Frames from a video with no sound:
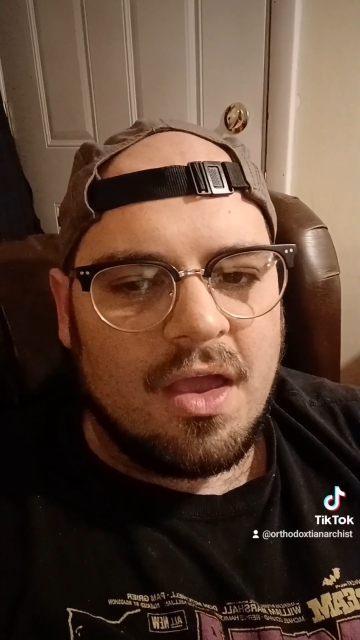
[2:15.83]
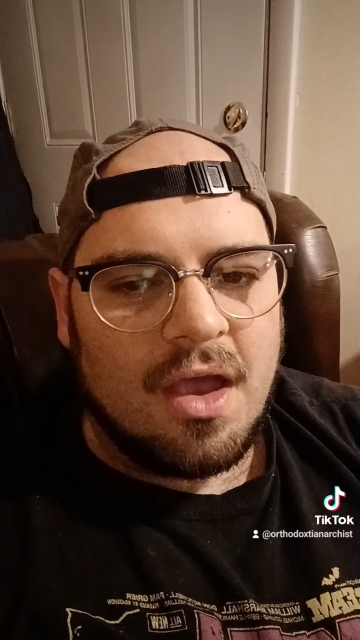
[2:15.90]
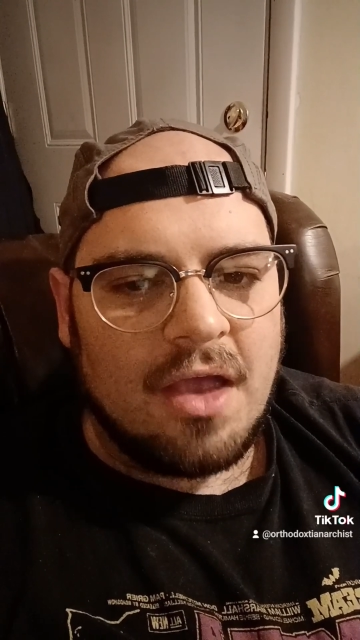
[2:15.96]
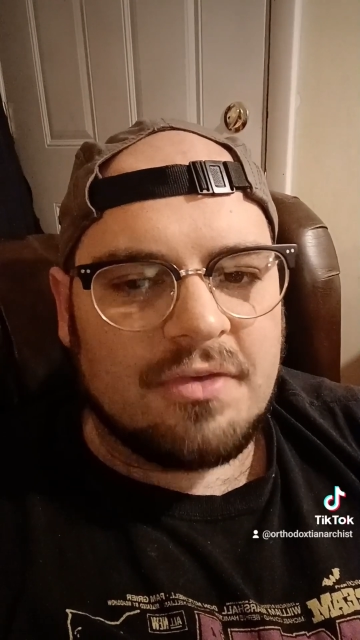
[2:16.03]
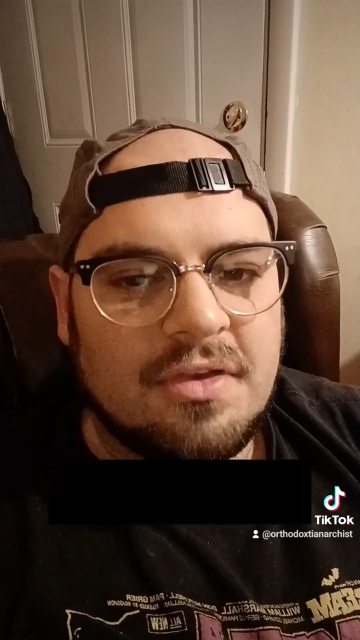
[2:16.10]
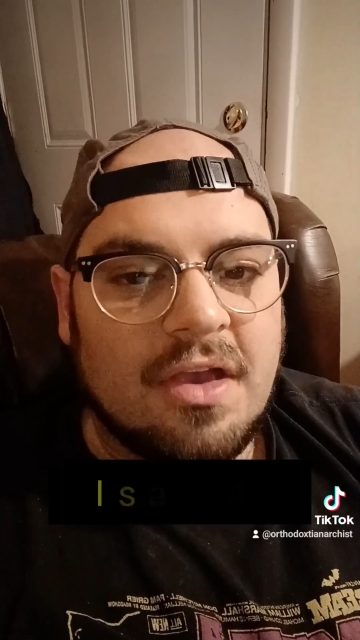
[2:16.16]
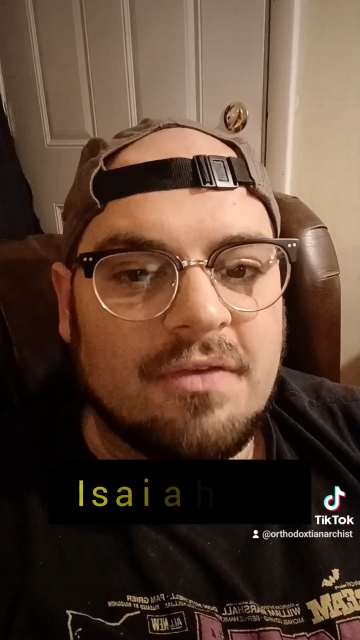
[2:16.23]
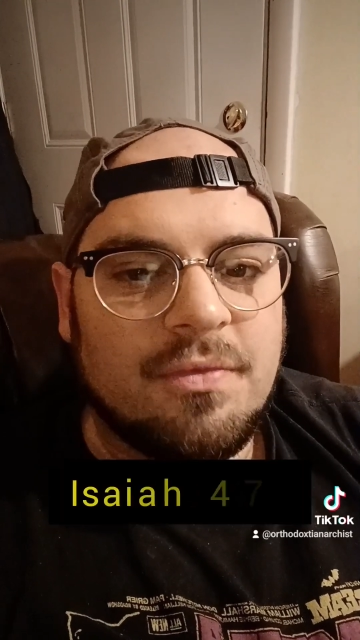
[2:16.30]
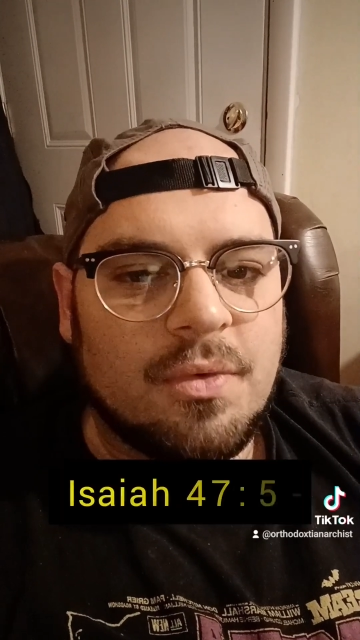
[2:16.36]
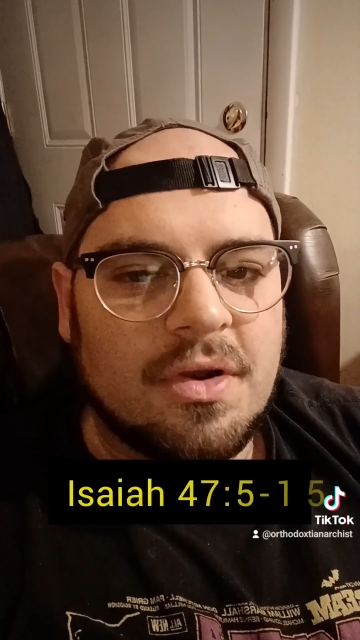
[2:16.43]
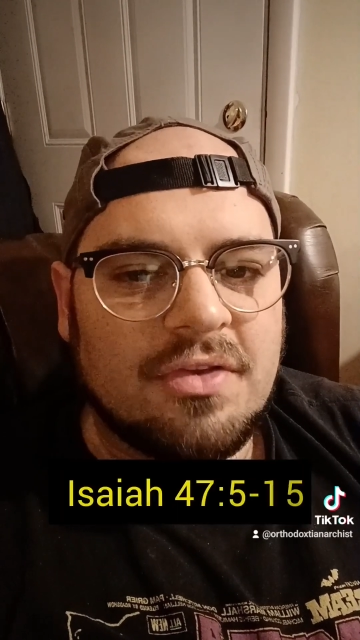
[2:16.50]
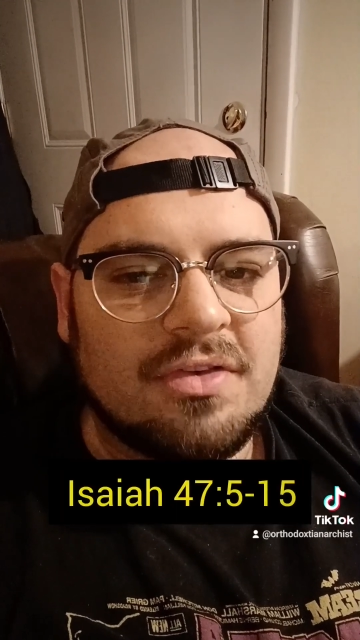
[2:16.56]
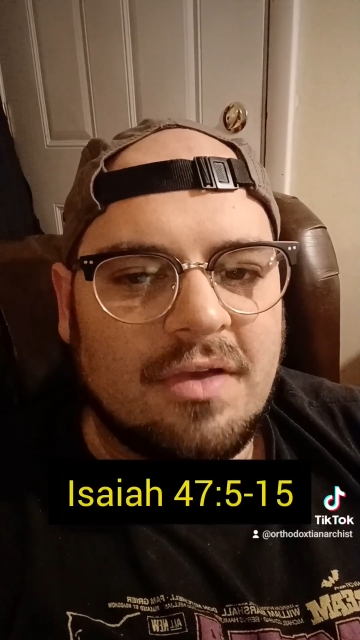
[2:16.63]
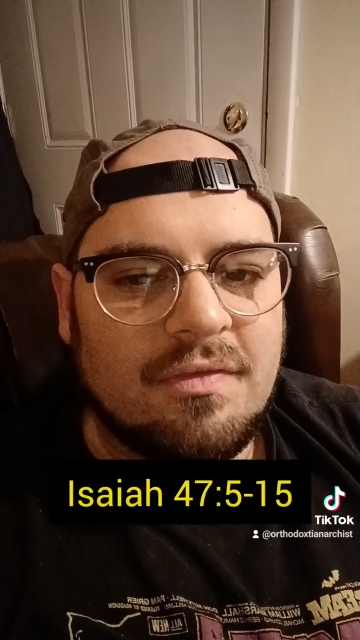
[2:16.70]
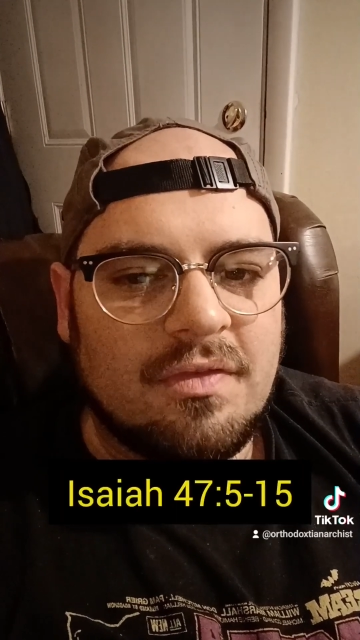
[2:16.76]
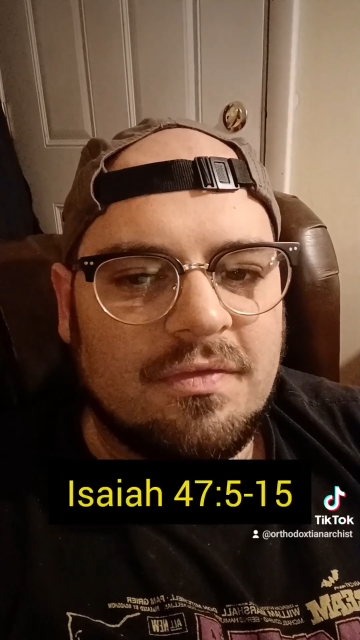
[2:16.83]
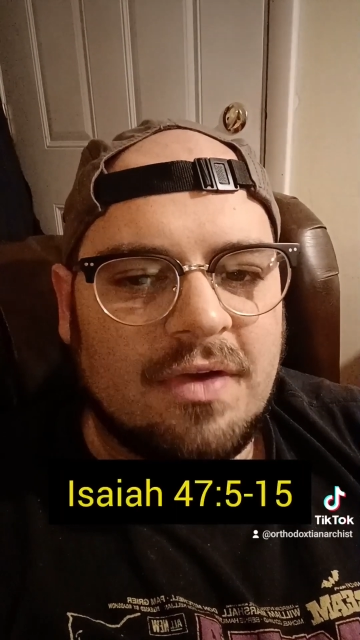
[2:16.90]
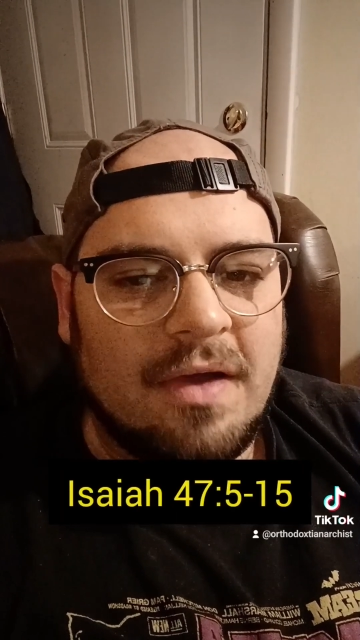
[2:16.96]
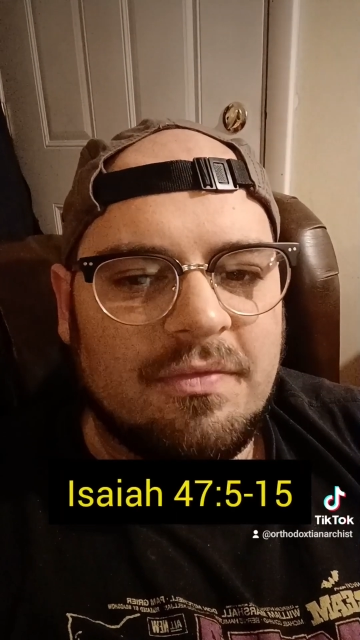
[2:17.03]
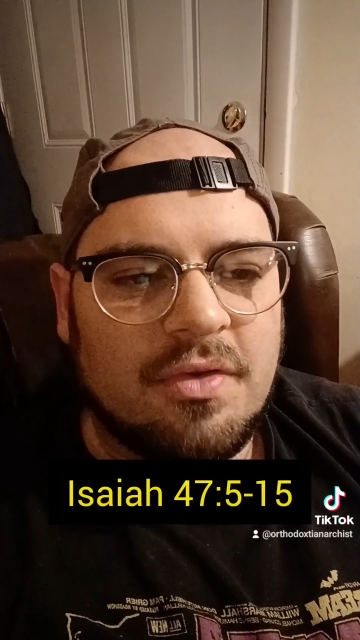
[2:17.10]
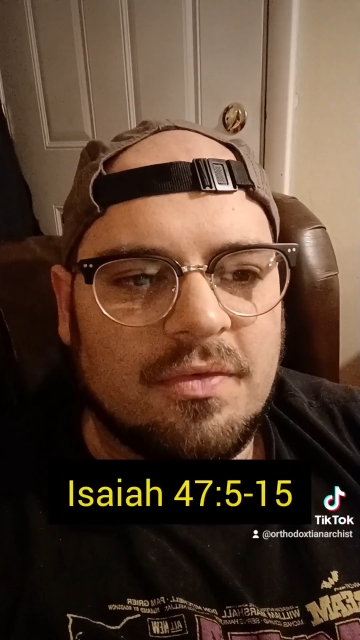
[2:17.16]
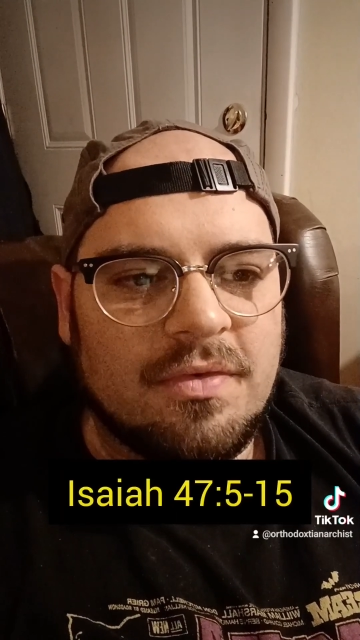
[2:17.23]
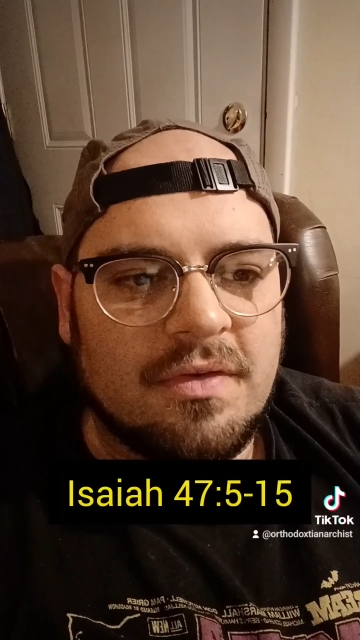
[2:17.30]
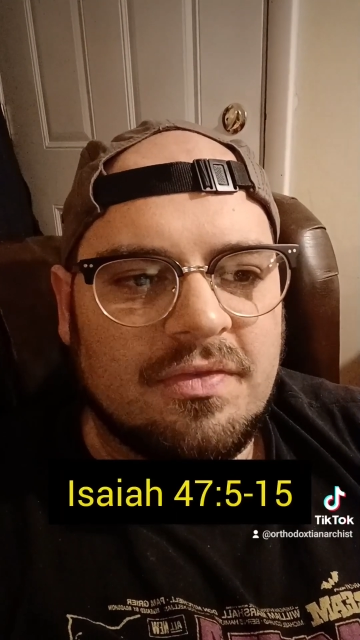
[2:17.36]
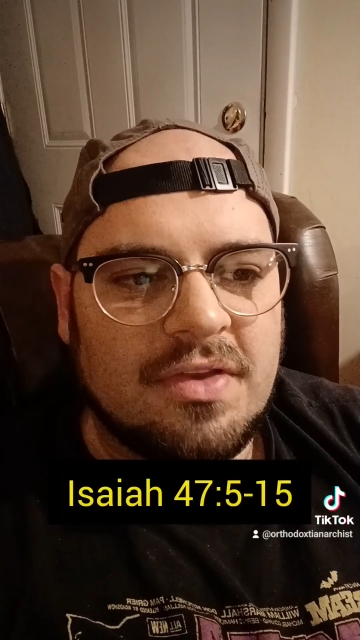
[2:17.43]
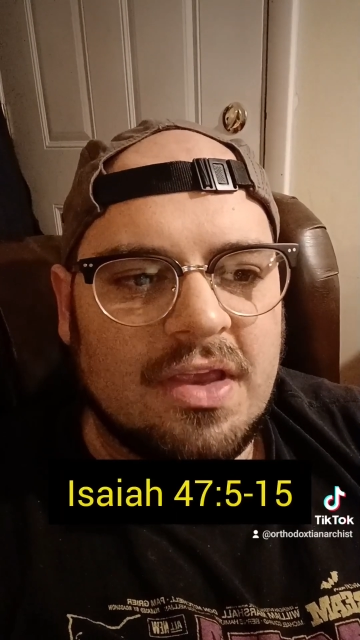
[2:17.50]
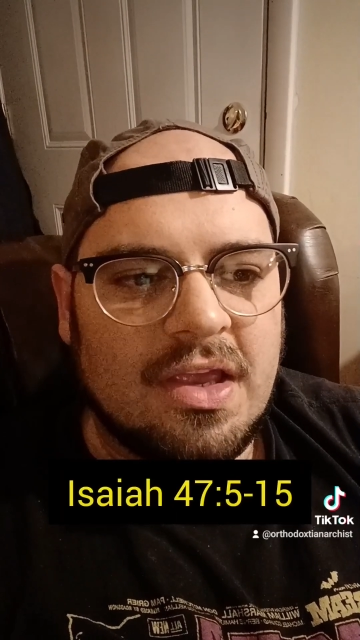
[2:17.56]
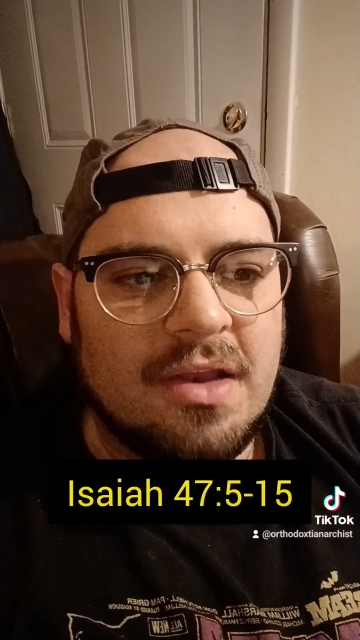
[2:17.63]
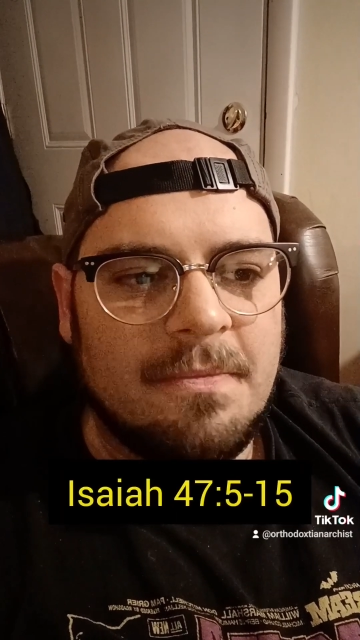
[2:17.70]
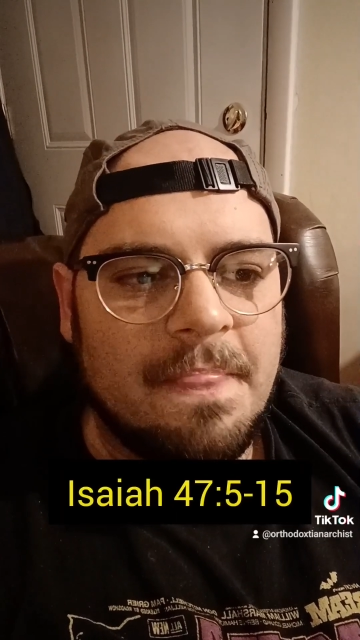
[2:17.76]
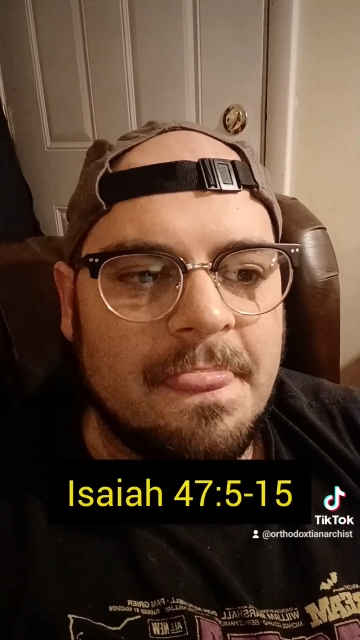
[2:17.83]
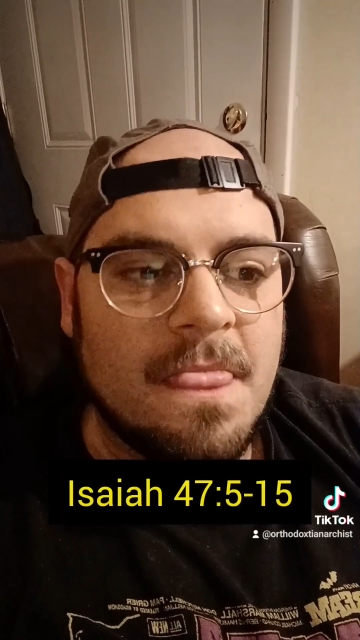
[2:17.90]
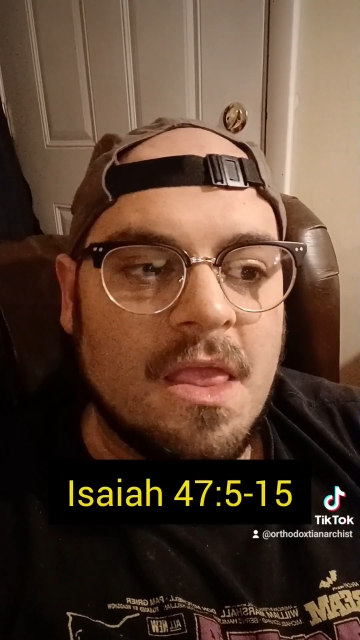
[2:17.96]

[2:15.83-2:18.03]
Isaiah 47:5-15